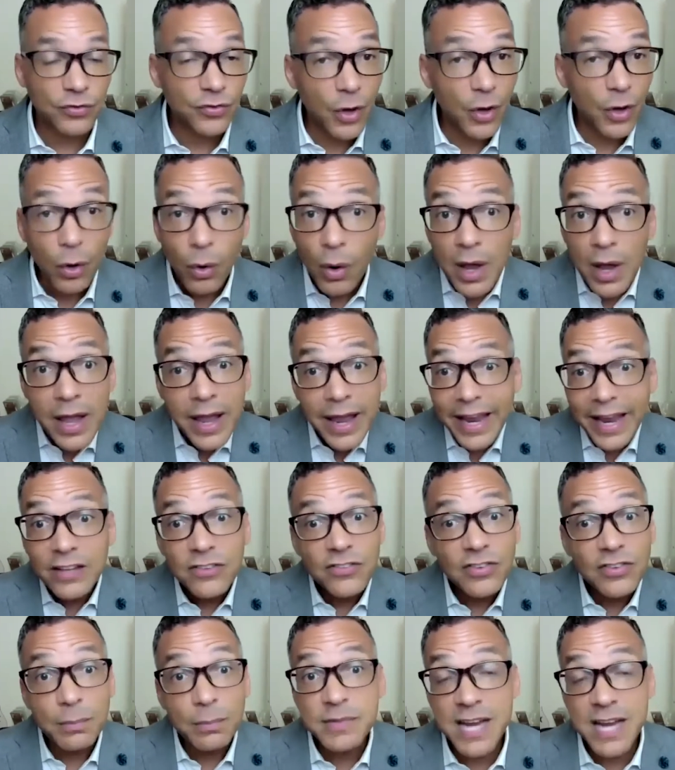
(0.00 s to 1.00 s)
So in
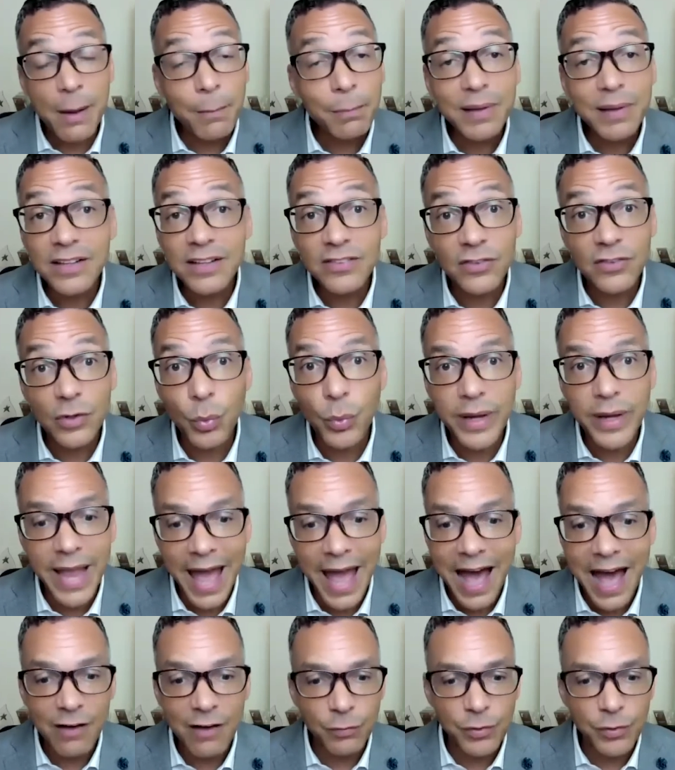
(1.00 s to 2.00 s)
some templates that we
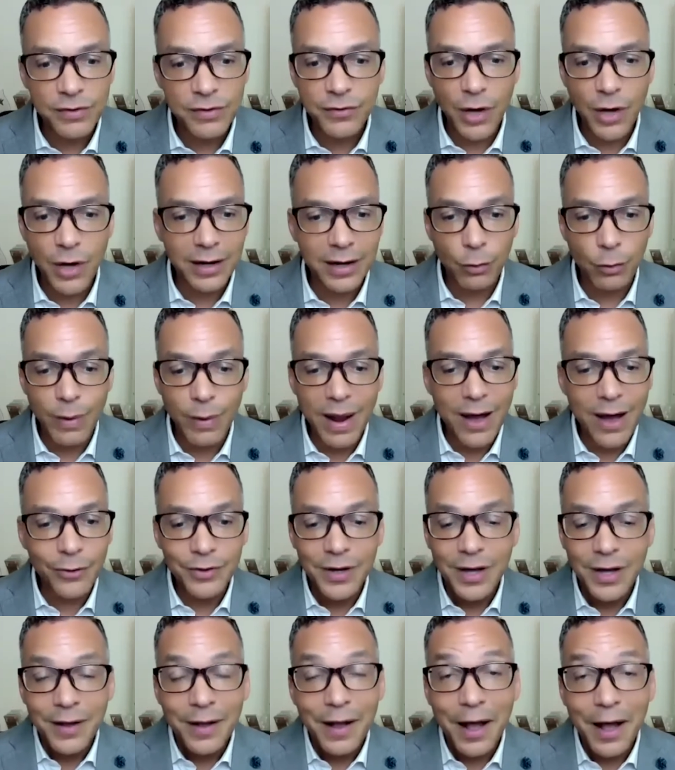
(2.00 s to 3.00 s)
have, we've got around
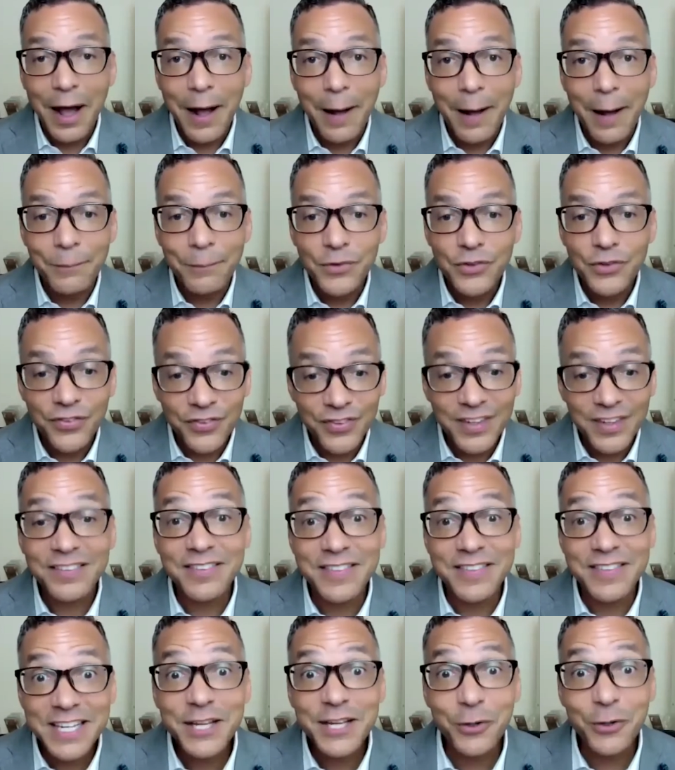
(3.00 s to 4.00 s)

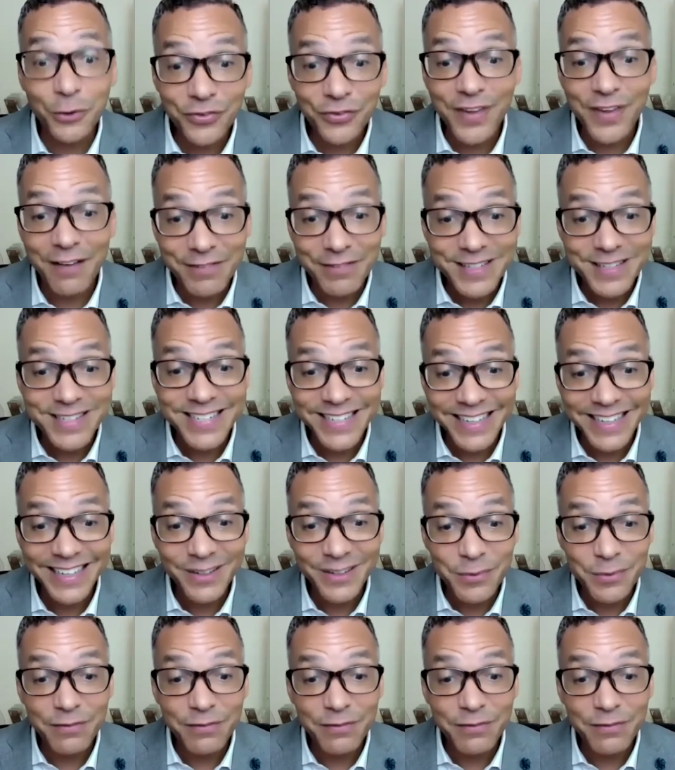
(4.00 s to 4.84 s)
16 or 17.